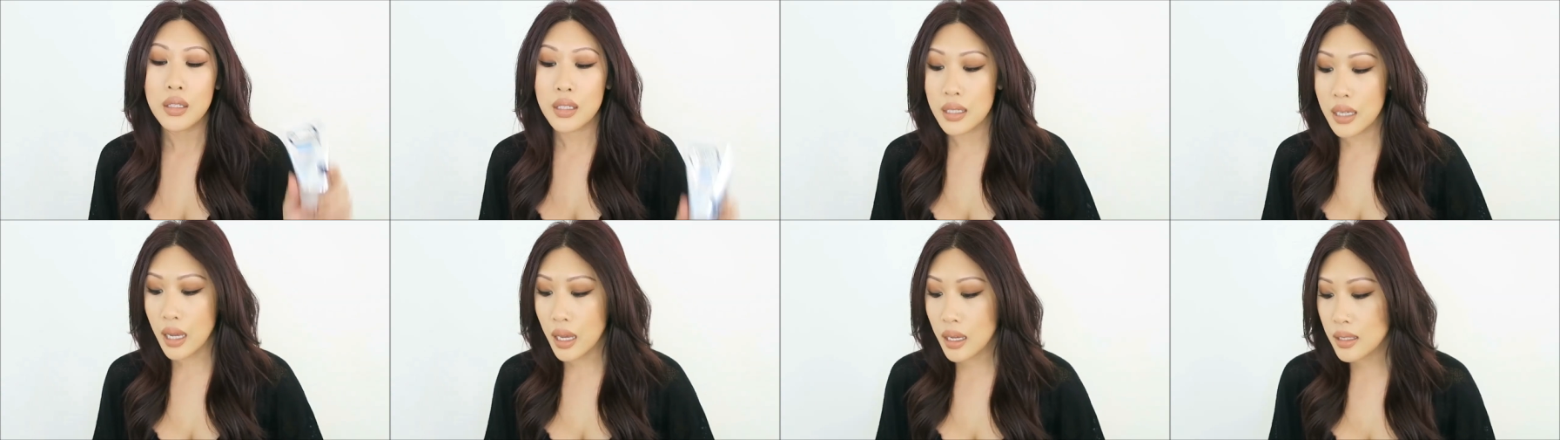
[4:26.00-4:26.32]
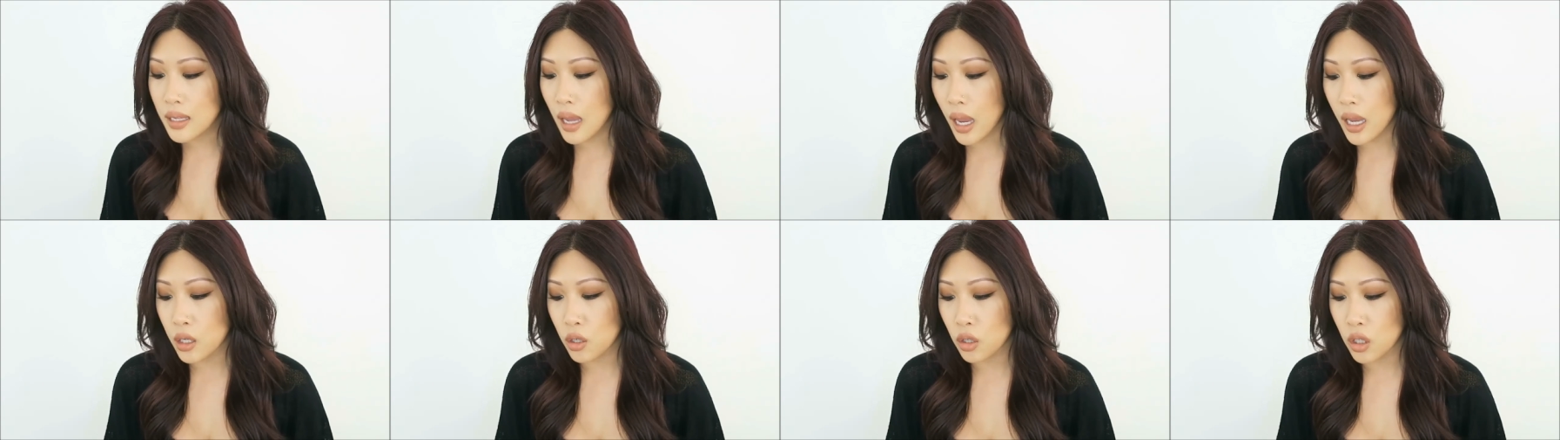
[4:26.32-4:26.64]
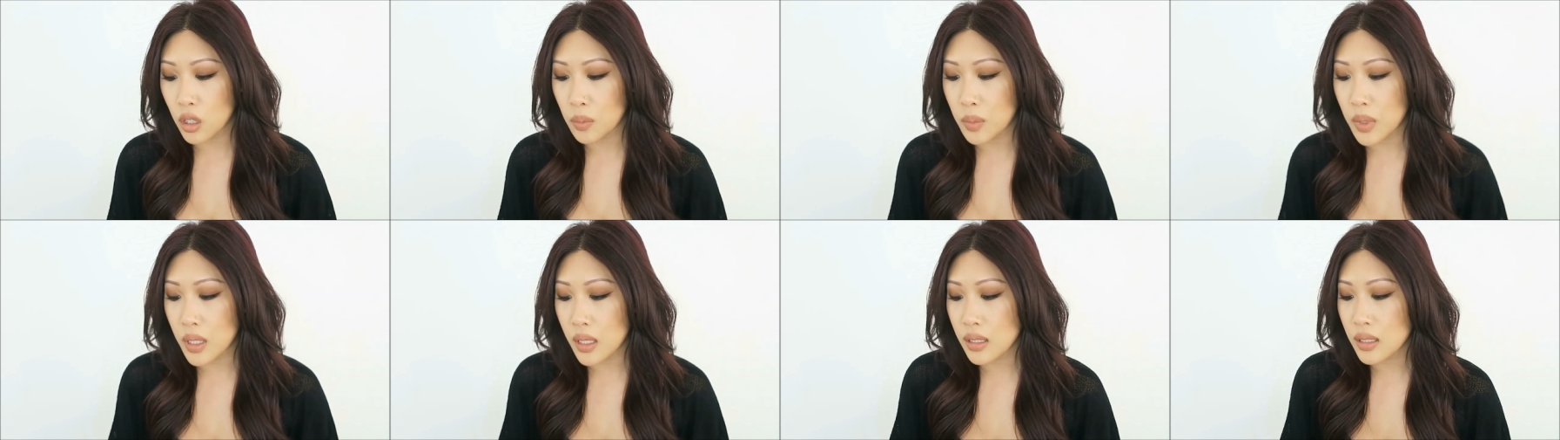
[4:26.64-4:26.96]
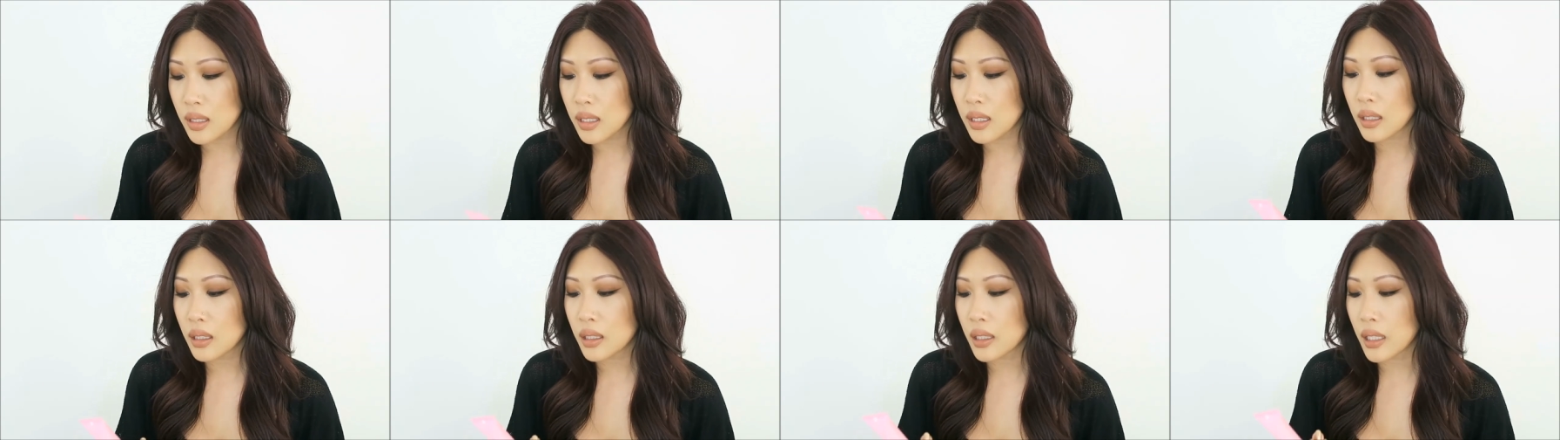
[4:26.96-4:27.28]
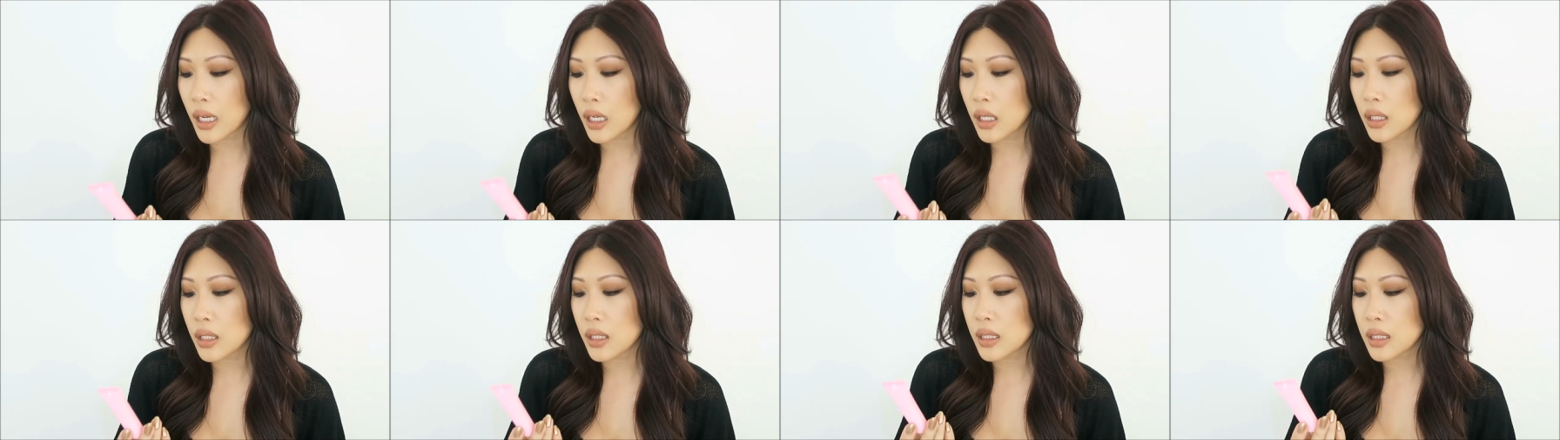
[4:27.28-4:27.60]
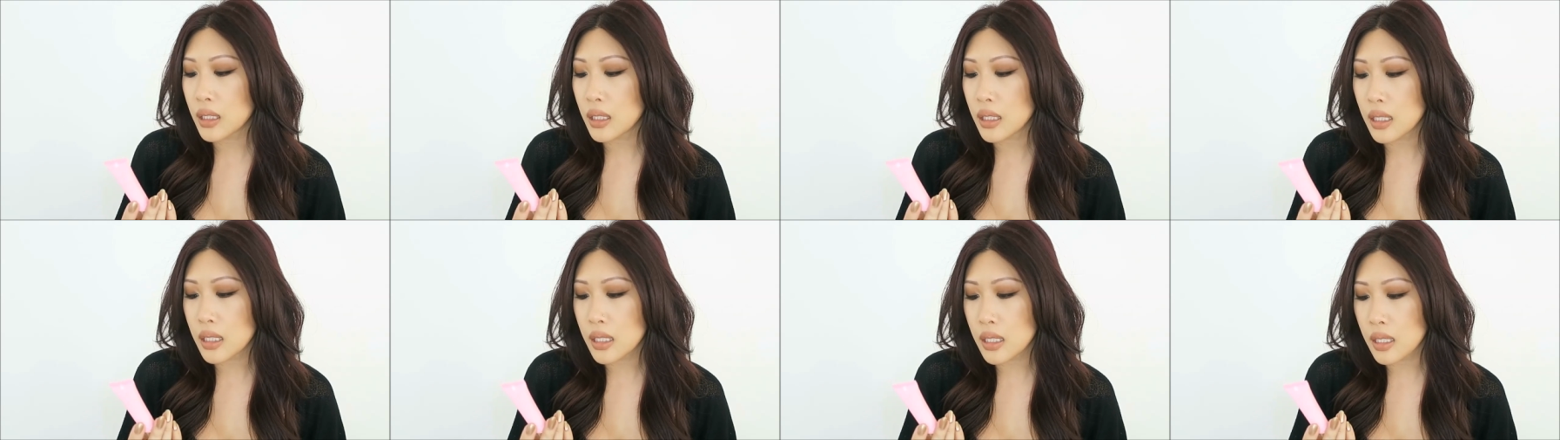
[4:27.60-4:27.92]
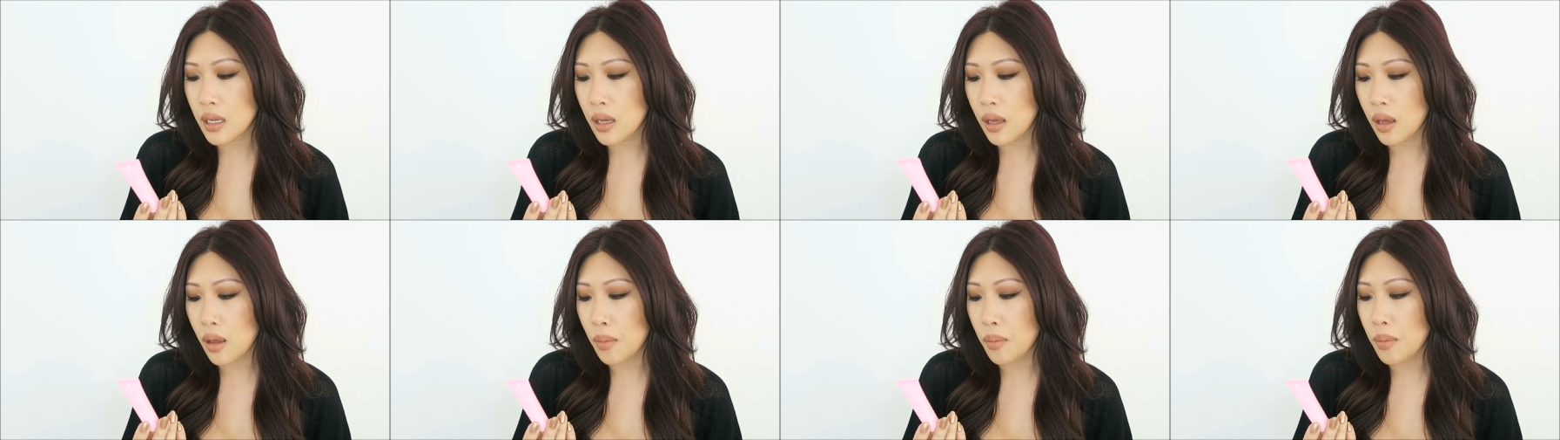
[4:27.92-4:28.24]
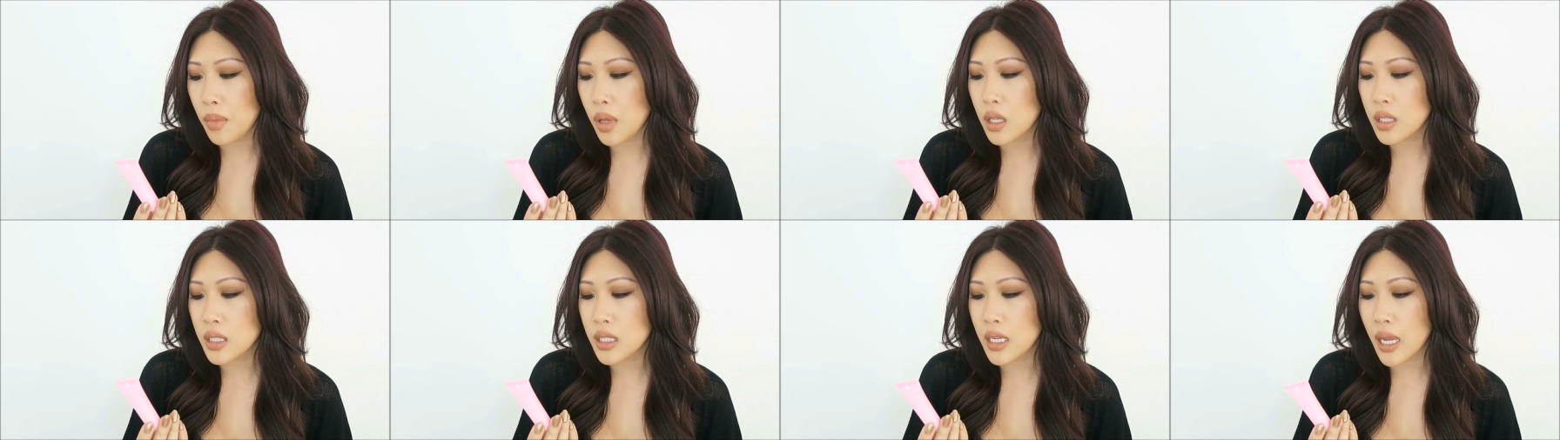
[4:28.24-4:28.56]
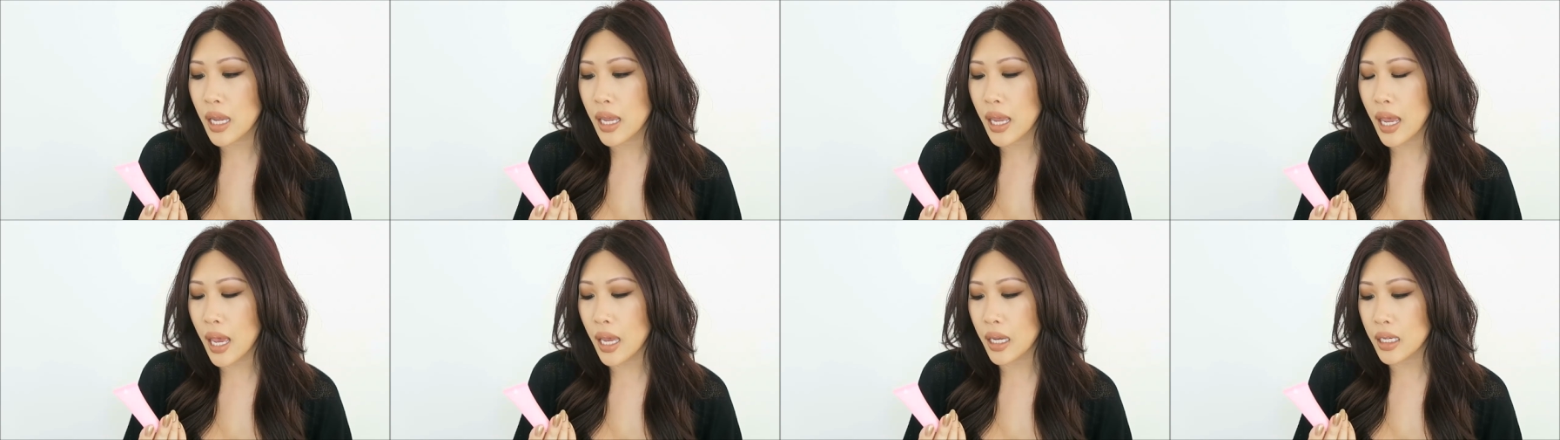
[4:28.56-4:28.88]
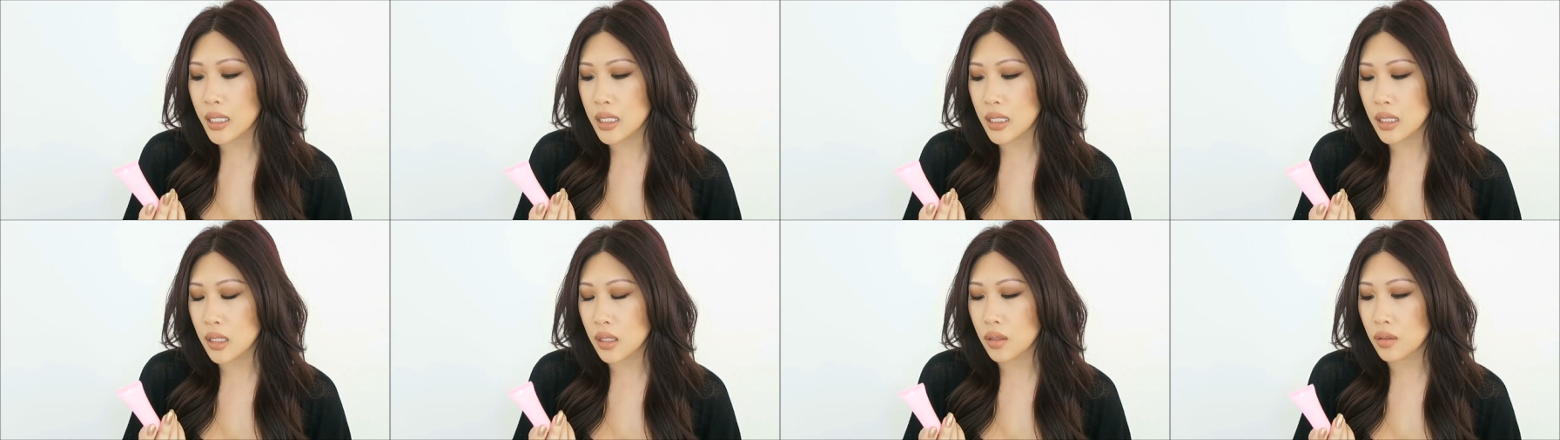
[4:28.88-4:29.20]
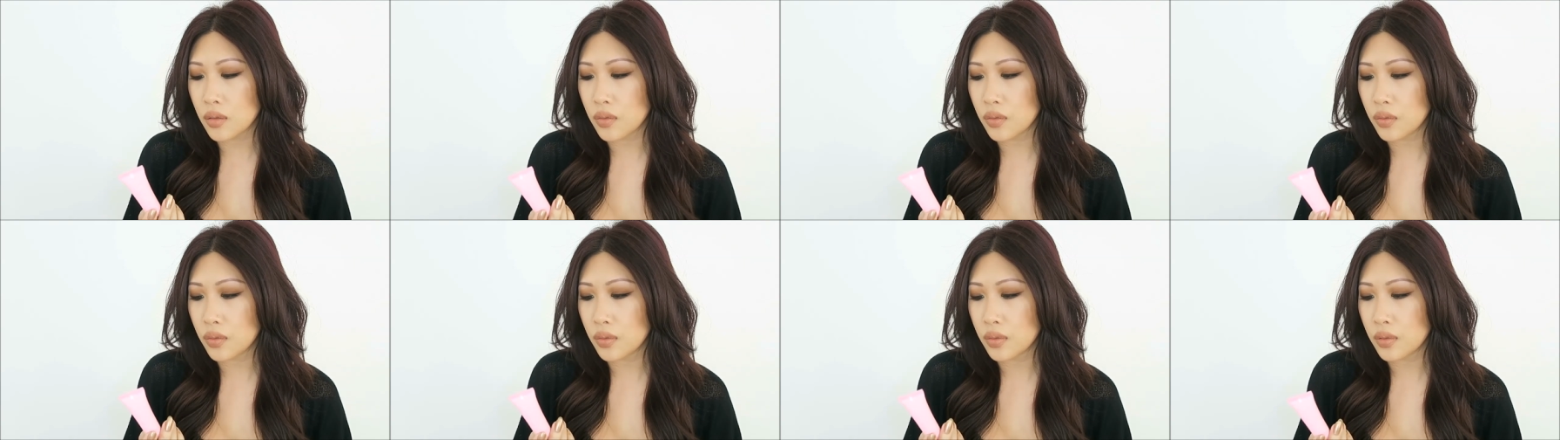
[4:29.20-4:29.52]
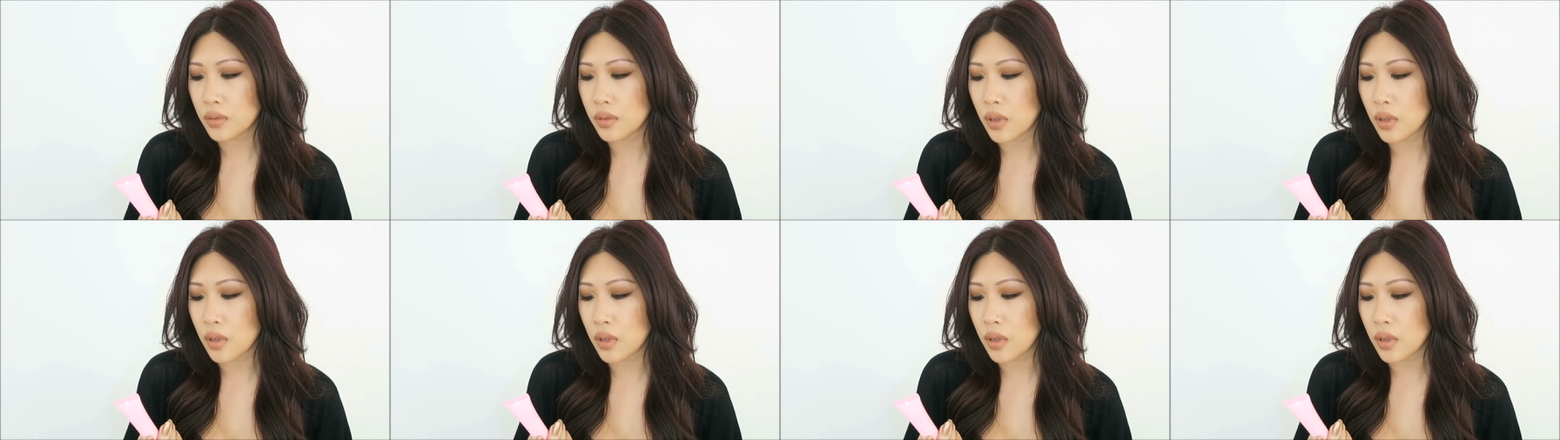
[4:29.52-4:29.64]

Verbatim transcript: Today's eye cream is the Clarins Multi-Active